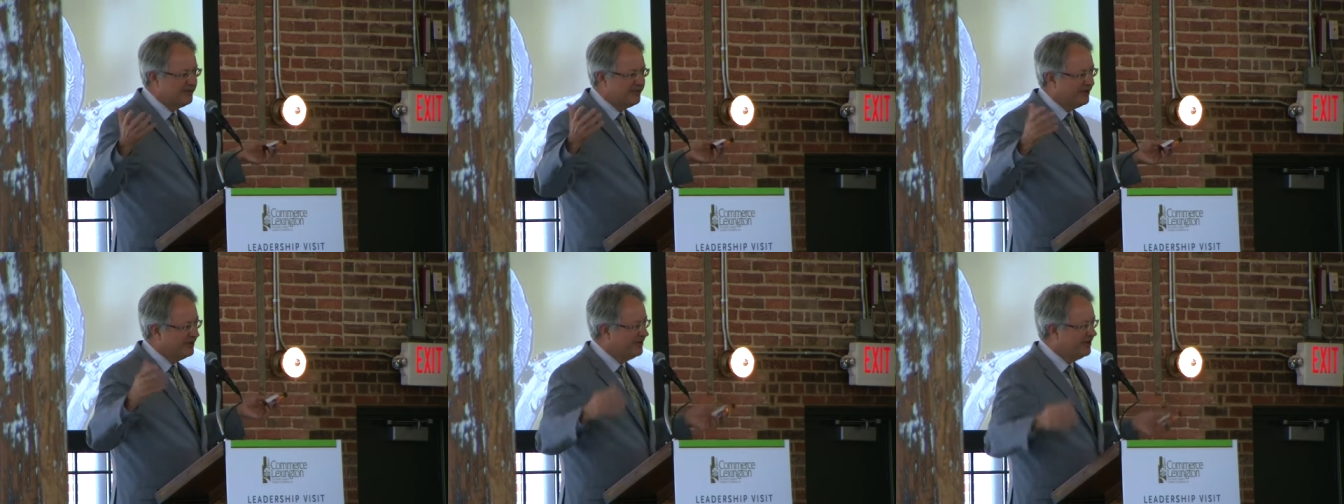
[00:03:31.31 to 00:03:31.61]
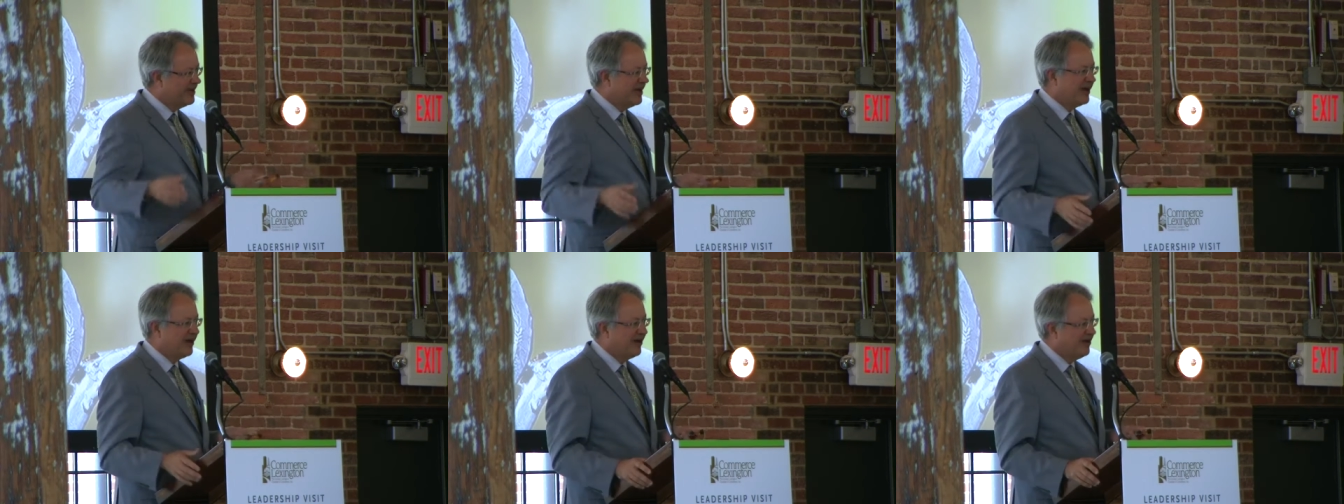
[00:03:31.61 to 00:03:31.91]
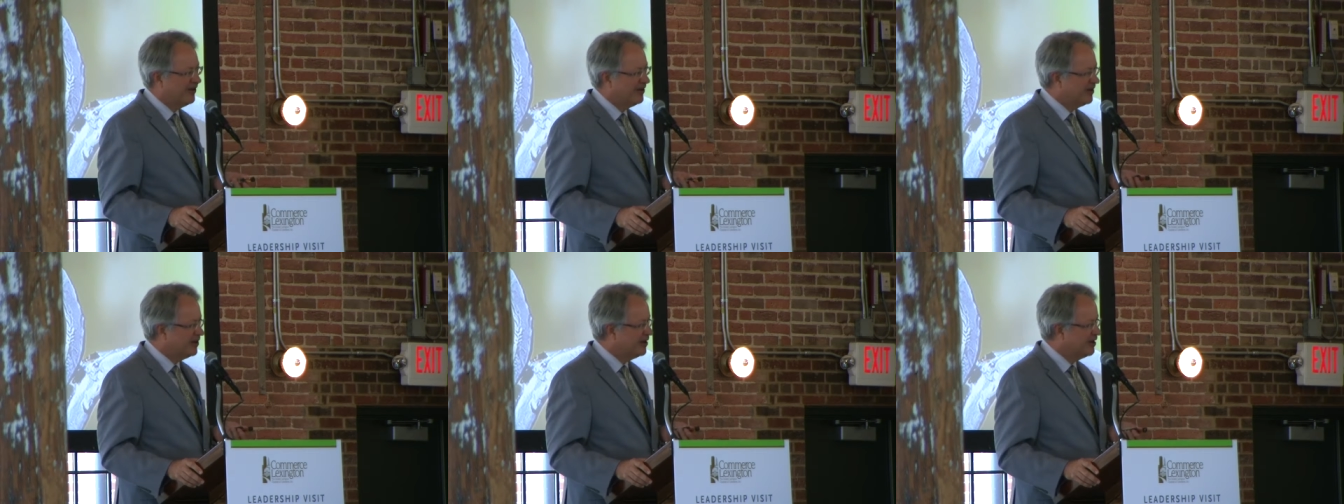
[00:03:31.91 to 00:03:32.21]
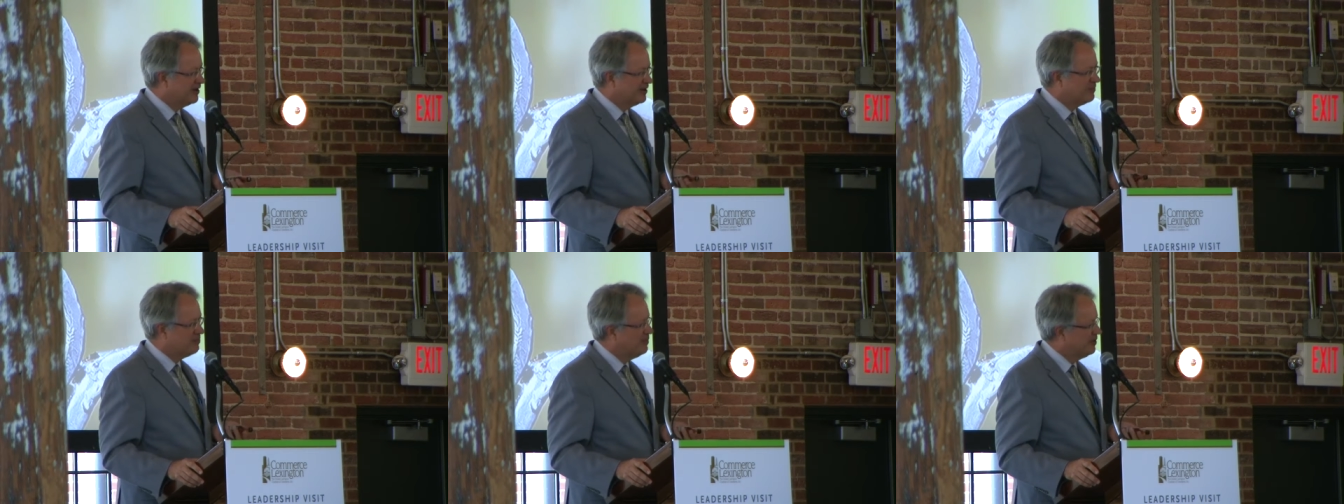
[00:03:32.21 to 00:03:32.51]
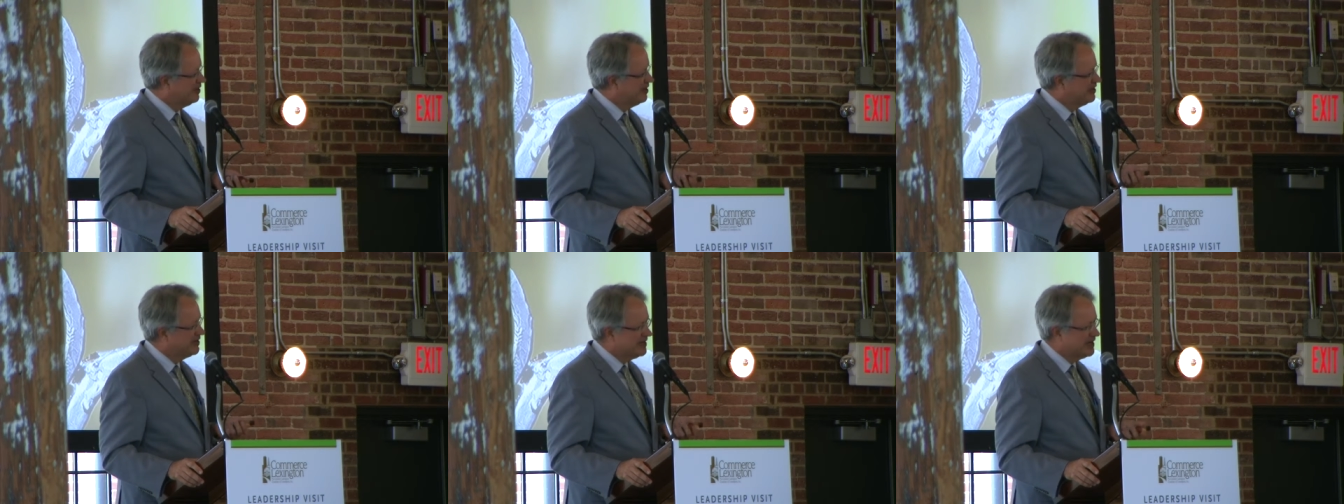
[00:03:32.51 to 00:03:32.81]
when you got all the
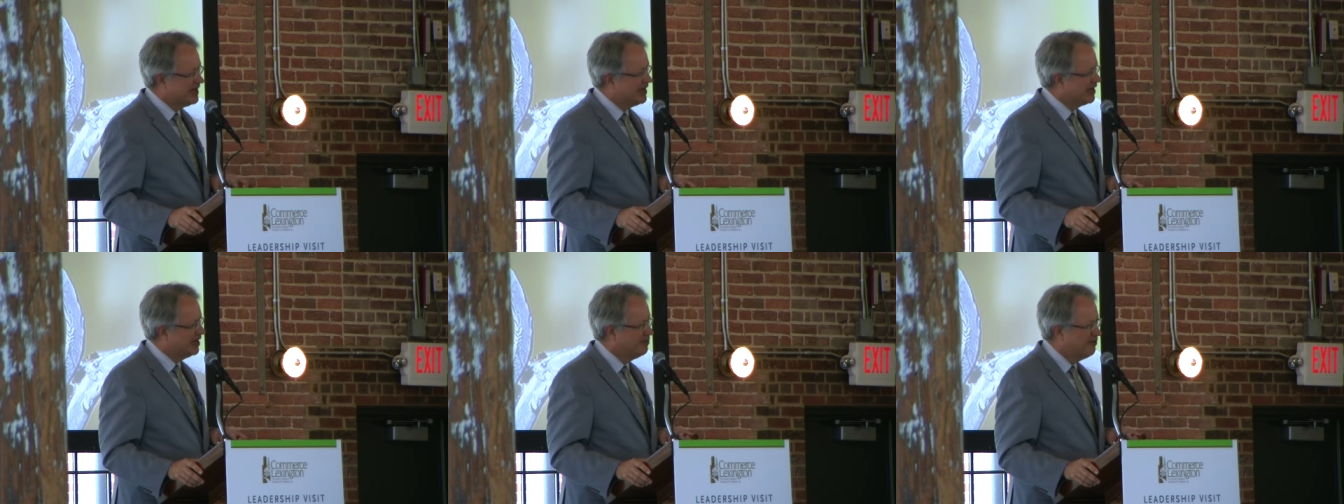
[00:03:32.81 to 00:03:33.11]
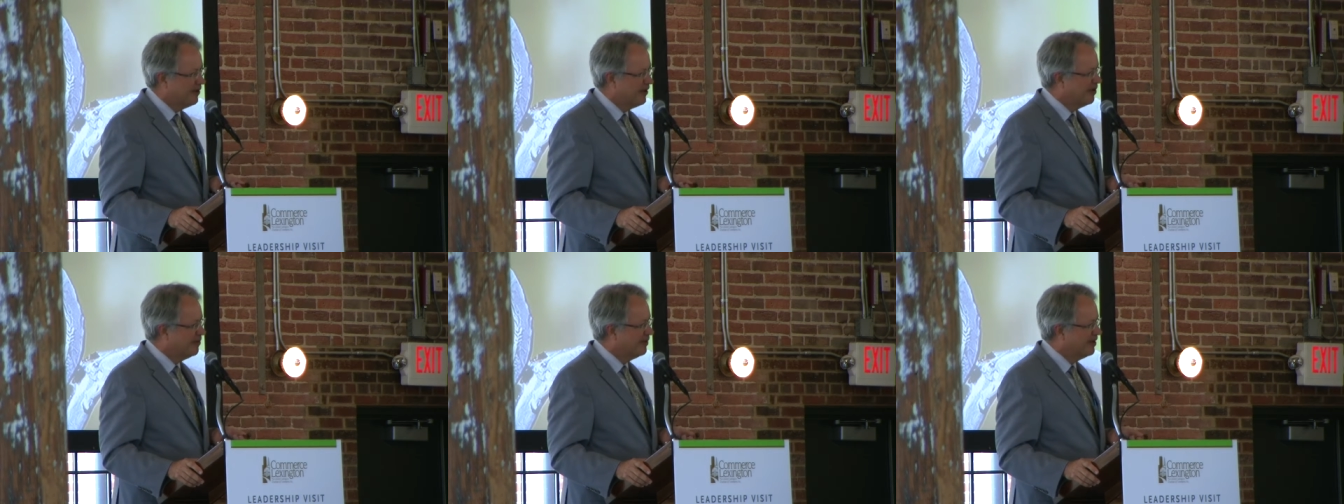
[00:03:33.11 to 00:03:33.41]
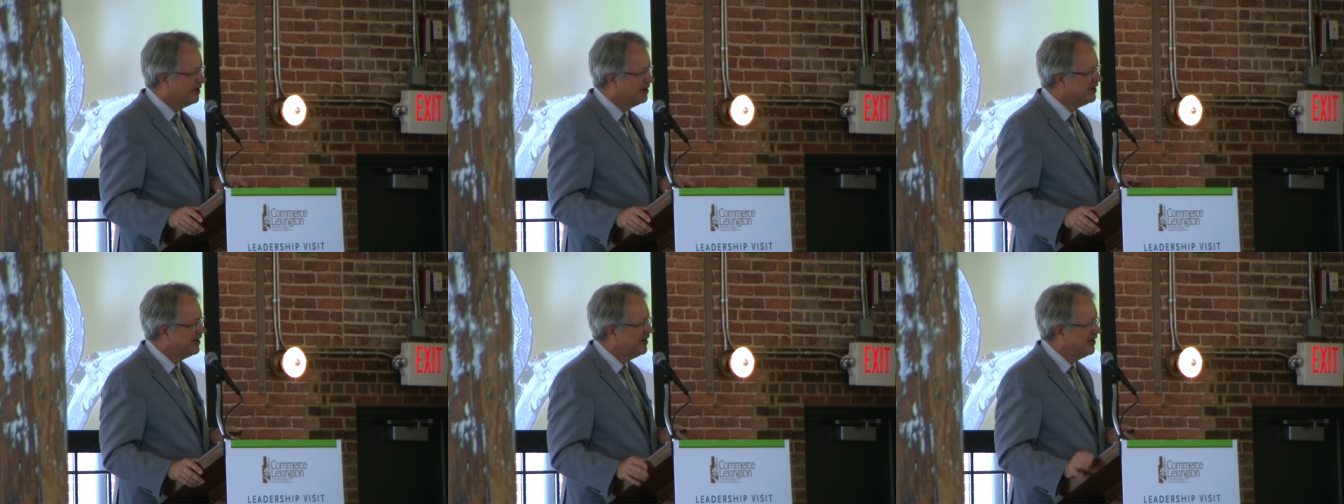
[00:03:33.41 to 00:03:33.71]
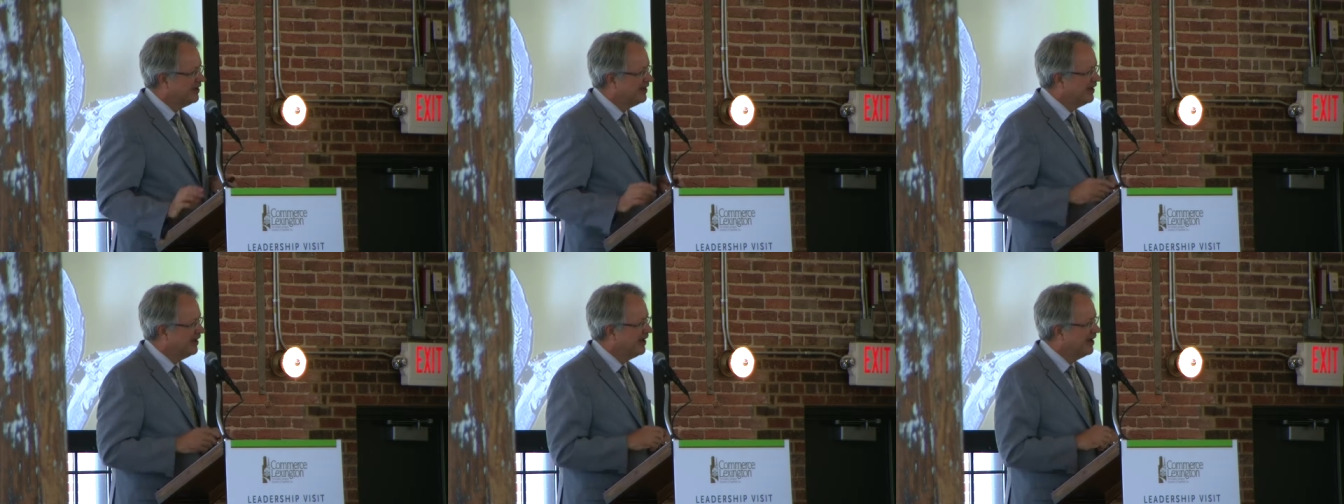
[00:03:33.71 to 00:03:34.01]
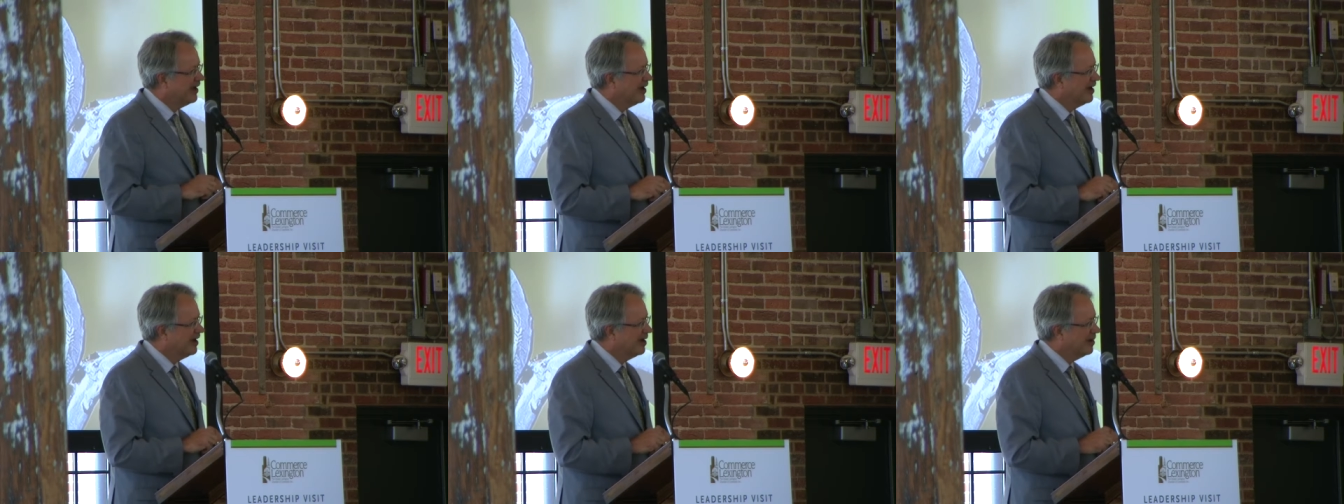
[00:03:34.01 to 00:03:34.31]
good Kentucky bourbon
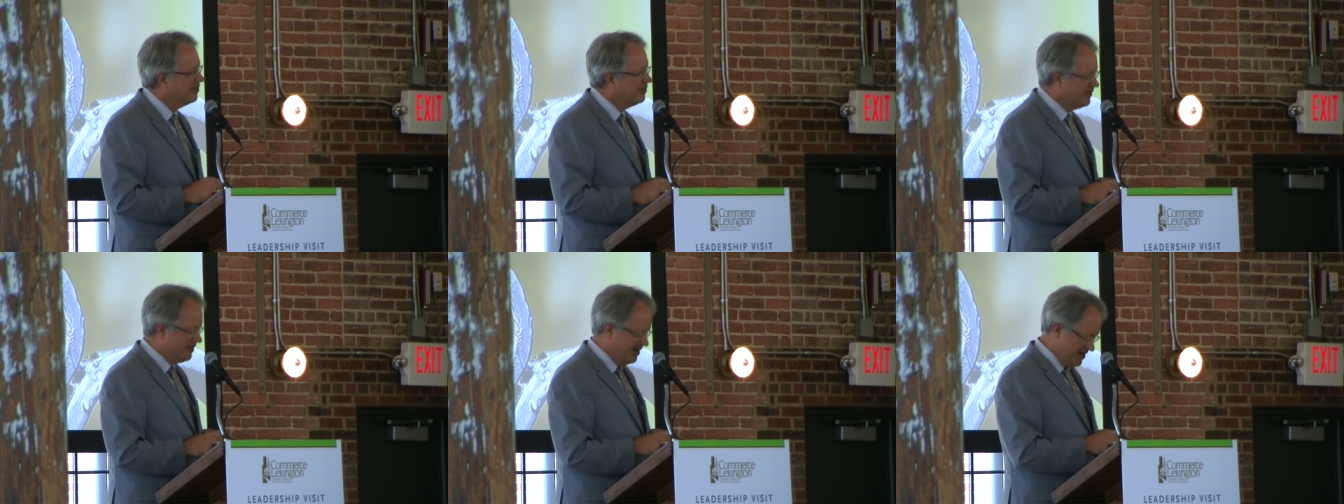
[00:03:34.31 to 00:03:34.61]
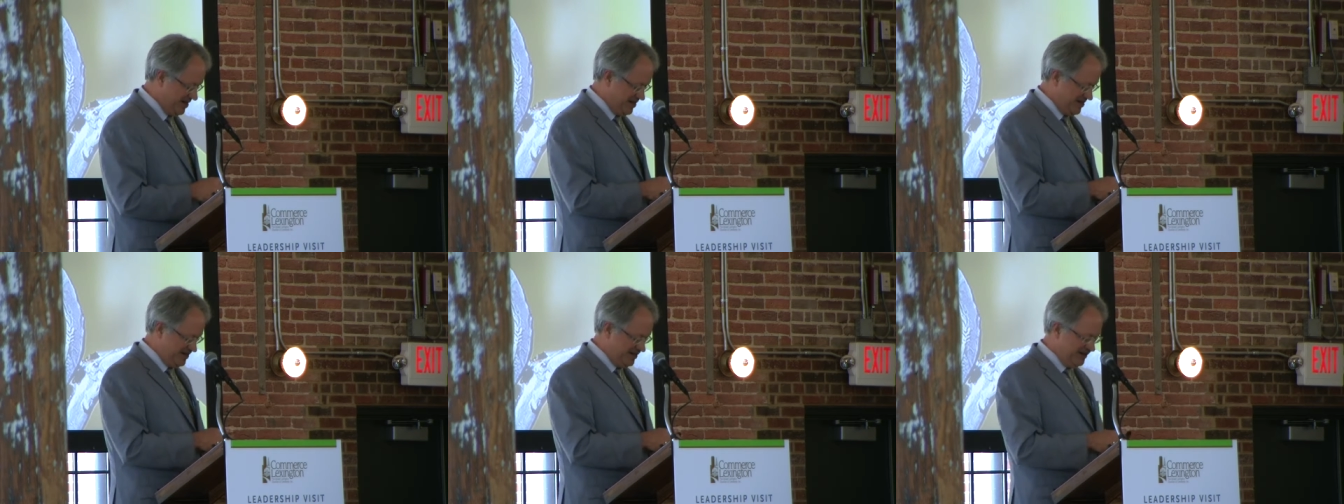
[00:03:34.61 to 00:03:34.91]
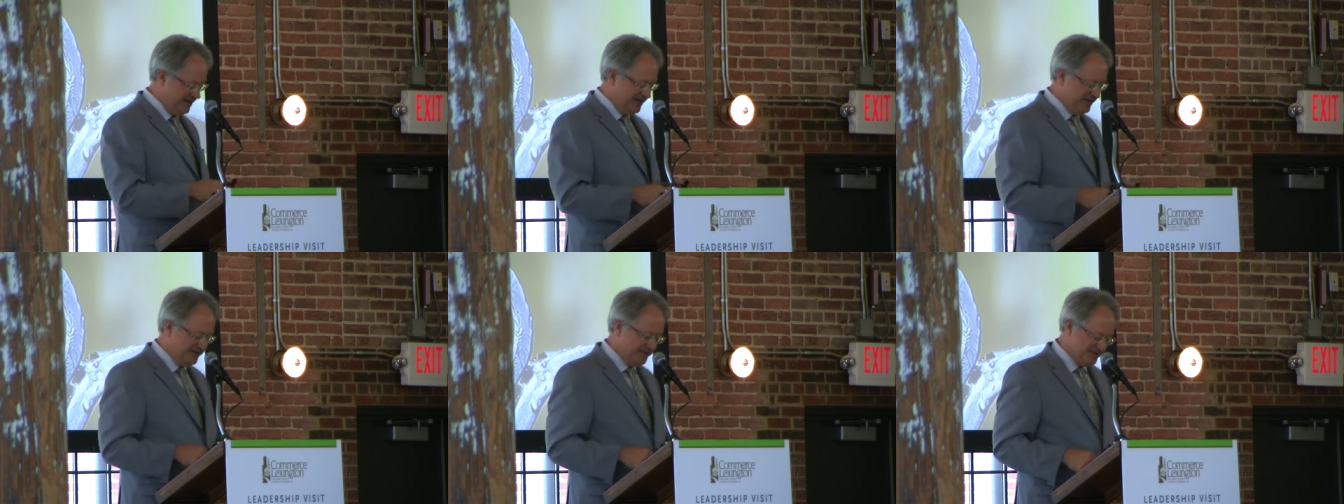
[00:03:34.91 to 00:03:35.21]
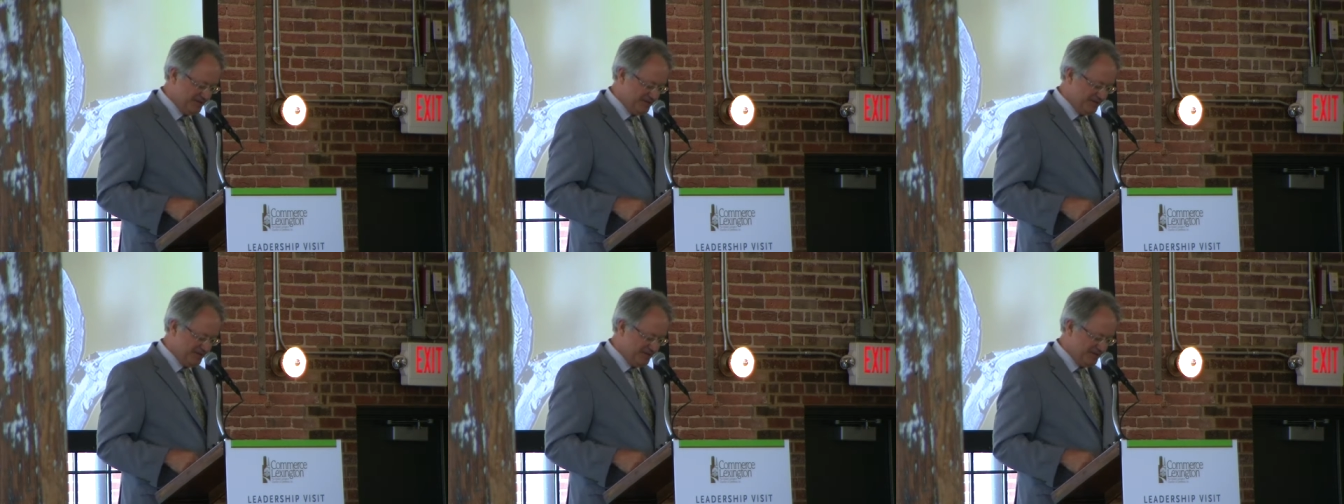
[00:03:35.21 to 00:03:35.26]
up there, you know.